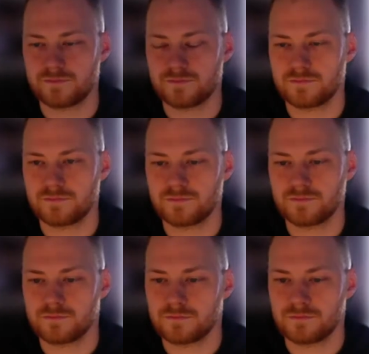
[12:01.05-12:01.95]

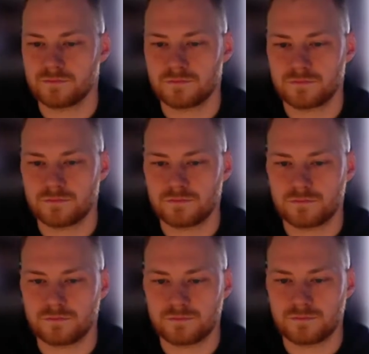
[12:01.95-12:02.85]

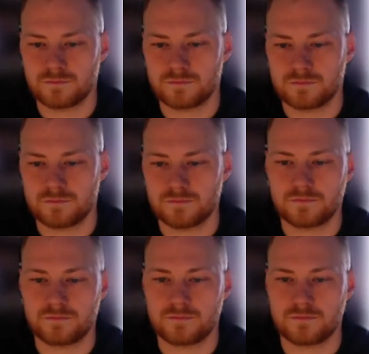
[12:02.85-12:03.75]

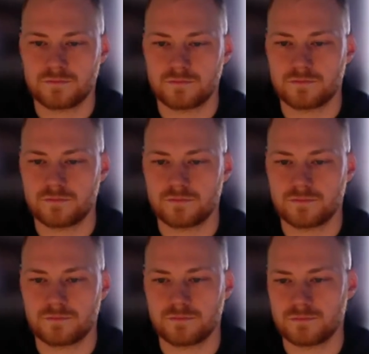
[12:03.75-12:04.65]

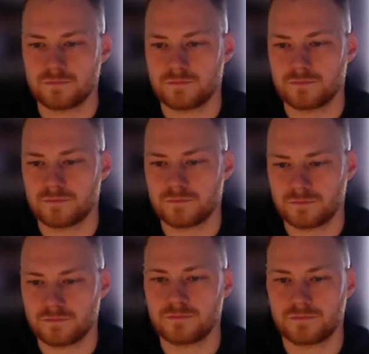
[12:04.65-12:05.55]

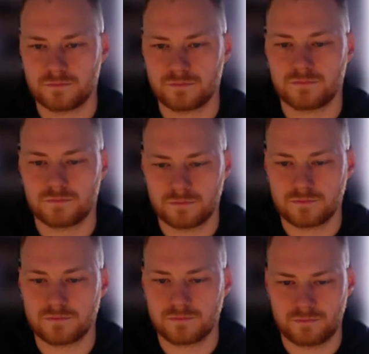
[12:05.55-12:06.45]

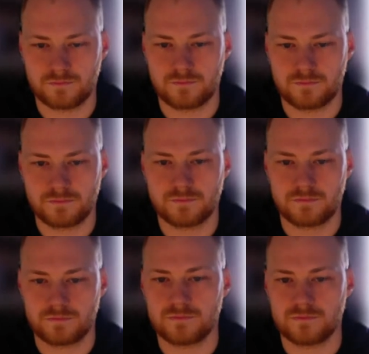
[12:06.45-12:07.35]

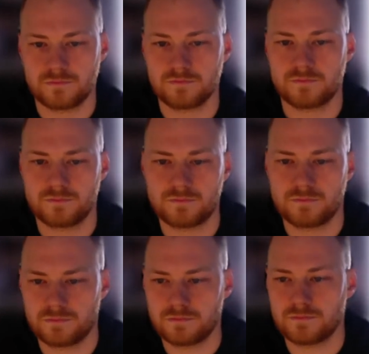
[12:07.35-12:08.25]

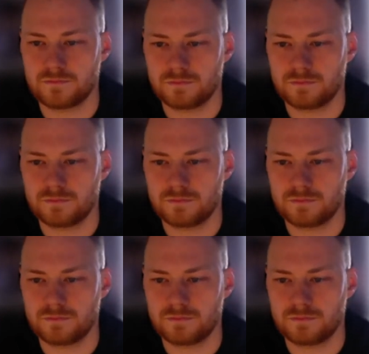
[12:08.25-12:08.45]
(silent)